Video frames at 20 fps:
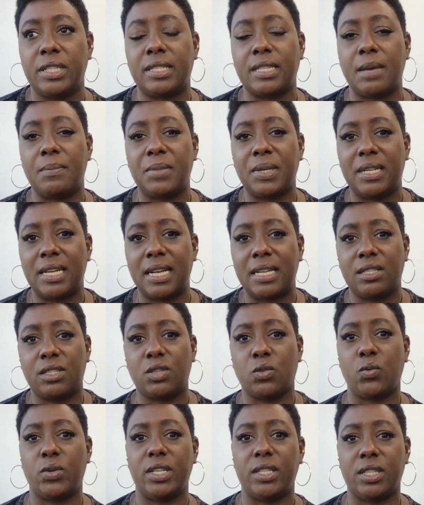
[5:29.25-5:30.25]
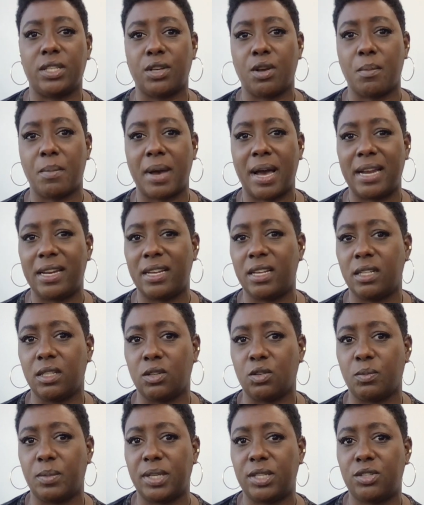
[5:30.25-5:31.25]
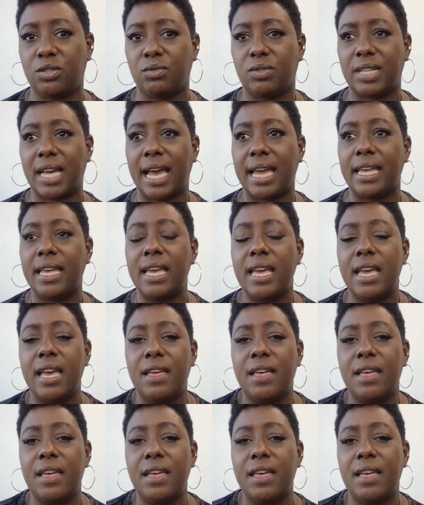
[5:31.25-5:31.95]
something that's squeezing your body a little bit too tight.